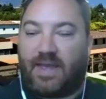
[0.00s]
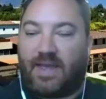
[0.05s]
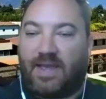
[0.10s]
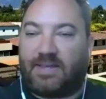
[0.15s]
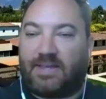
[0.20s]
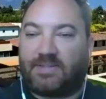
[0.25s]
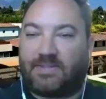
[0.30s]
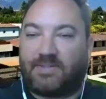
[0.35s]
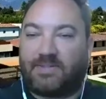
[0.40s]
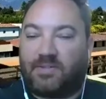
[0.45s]

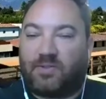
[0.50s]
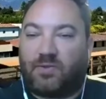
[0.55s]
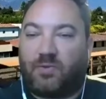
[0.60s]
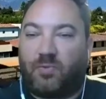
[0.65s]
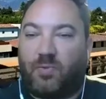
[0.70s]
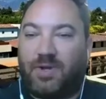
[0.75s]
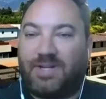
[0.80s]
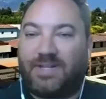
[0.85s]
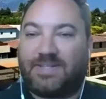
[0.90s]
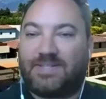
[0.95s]
asks, to
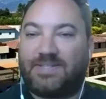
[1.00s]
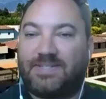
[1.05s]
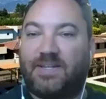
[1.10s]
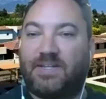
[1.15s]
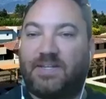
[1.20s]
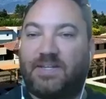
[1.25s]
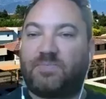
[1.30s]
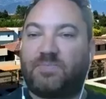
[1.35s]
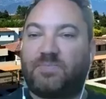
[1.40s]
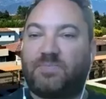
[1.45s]
what extent
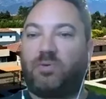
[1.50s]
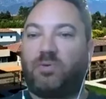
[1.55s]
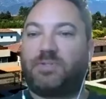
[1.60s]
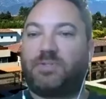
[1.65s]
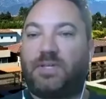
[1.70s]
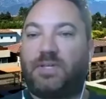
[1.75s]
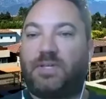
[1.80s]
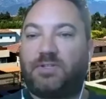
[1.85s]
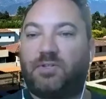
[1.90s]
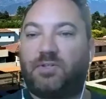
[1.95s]
is
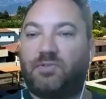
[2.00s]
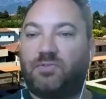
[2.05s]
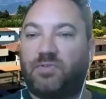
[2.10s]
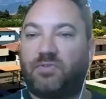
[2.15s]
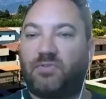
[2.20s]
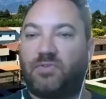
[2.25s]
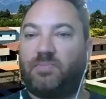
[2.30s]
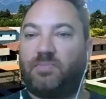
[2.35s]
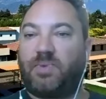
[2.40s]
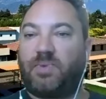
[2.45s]
polarization
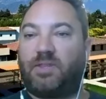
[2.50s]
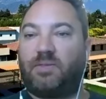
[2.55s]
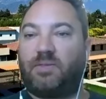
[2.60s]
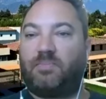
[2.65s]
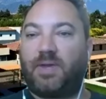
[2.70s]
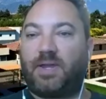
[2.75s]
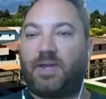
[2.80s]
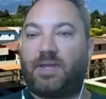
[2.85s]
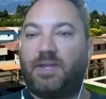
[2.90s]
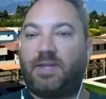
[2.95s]
driven by the
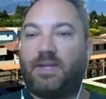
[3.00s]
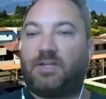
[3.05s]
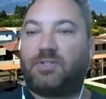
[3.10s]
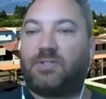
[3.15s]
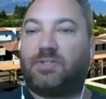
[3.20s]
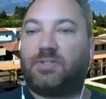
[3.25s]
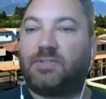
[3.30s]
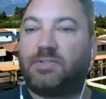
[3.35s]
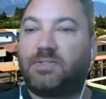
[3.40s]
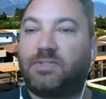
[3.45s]

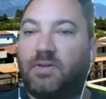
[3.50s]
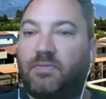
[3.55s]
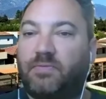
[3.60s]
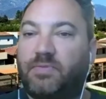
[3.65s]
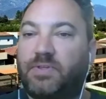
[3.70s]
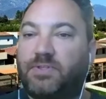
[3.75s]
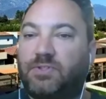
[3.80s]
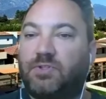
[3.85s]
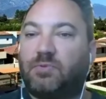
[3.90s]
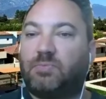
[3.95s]
machinations of
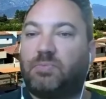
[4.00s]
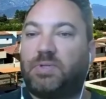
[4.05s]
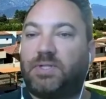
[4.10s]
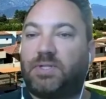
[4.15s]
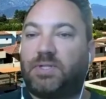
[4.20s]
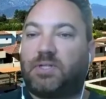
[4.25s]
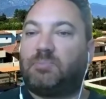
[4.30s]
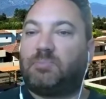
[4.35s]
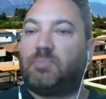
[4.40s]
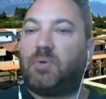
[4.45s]
the two
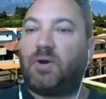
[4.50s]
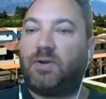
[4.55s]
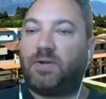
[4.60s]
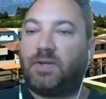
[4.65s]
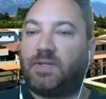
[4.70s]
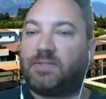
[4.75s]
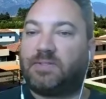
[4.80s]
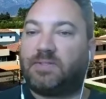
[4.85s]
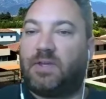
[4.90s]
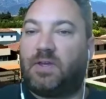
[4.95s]
political
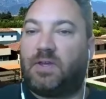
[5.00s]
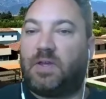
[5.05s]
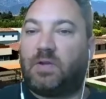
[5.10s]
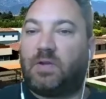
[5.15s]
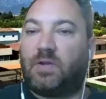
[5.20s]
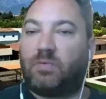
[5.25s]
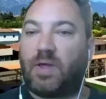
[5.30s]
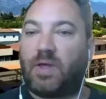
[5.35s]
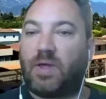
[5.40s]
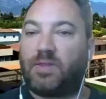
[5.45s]
parties
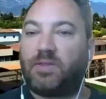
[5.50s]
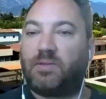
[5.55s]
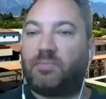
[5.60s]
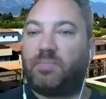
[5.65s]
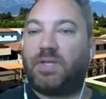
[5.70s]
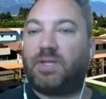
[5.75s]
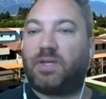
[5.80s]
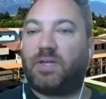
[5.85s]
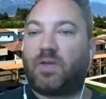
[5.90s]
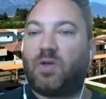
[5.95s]
rather than
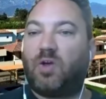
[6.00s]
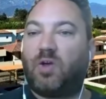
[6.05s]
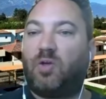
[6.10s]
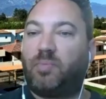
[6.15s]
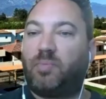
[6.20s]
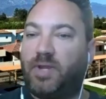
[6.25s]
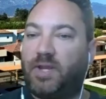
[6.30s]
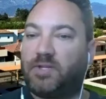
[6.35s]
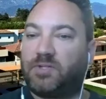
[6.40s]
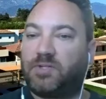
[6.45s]
being a
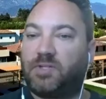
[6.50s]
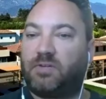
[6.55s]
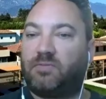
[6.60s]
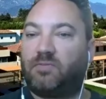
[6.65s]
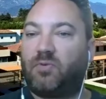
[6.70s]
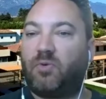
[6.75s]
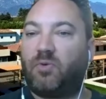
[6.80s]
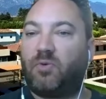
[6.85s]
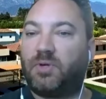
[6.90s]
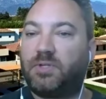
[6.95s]
culmination
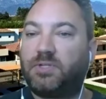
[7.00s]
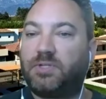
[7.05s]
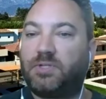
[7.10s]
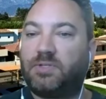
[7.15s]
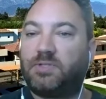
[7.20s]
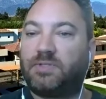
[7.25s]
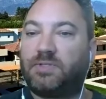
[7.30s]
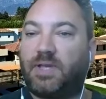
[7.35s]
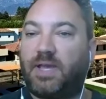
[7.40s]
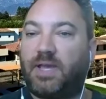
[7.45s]
of
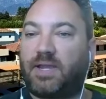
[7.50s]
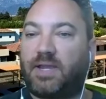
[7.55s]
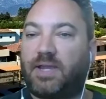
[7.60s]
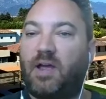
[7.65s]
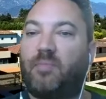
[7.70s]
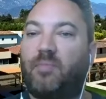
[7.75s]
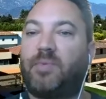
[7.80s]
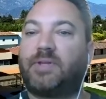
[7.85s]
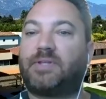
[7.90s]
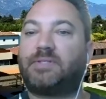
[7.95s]
origins,
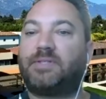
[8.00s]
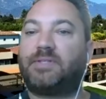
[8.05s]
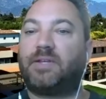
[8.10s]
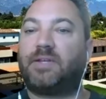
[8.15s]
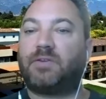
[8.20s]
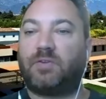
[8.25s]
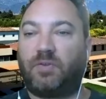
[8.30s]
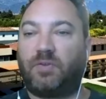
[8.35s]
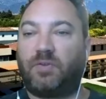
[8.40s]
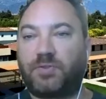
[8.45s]
economics,
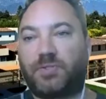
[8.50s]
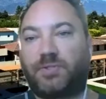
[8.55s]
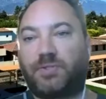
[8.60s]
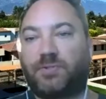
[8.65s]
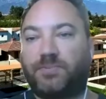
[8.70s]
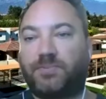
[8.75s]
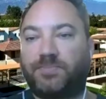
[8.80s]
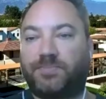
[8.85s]
and culture?